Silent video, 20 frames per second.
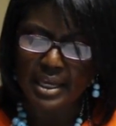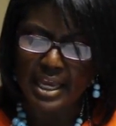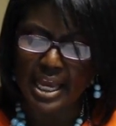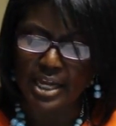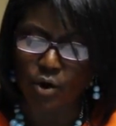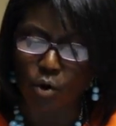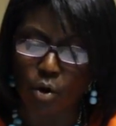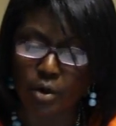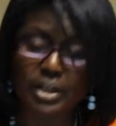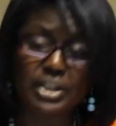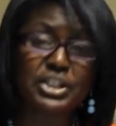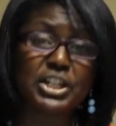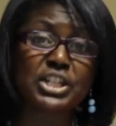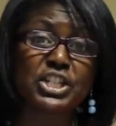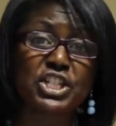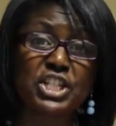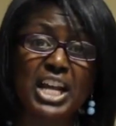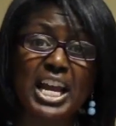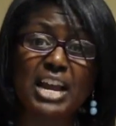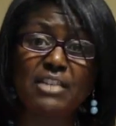in order to
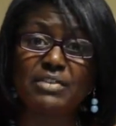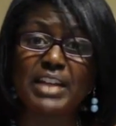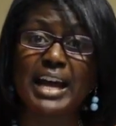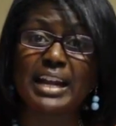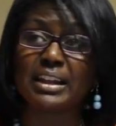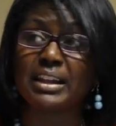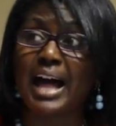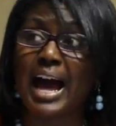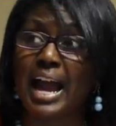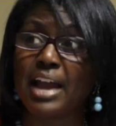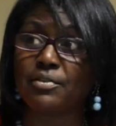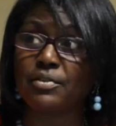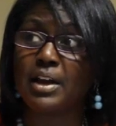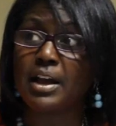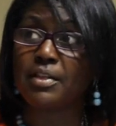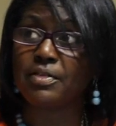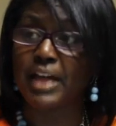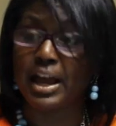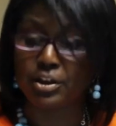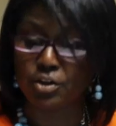achieve that life
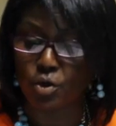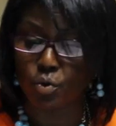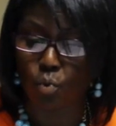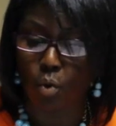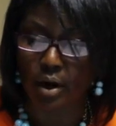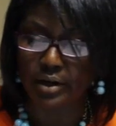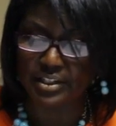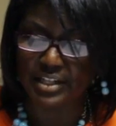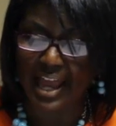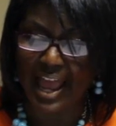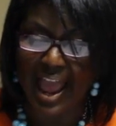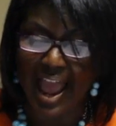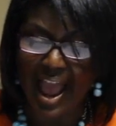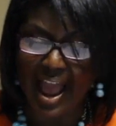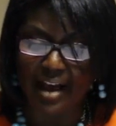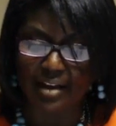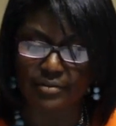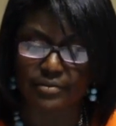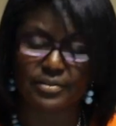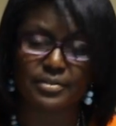that you want to
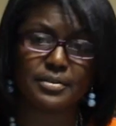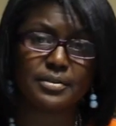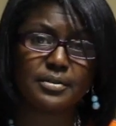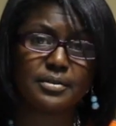have?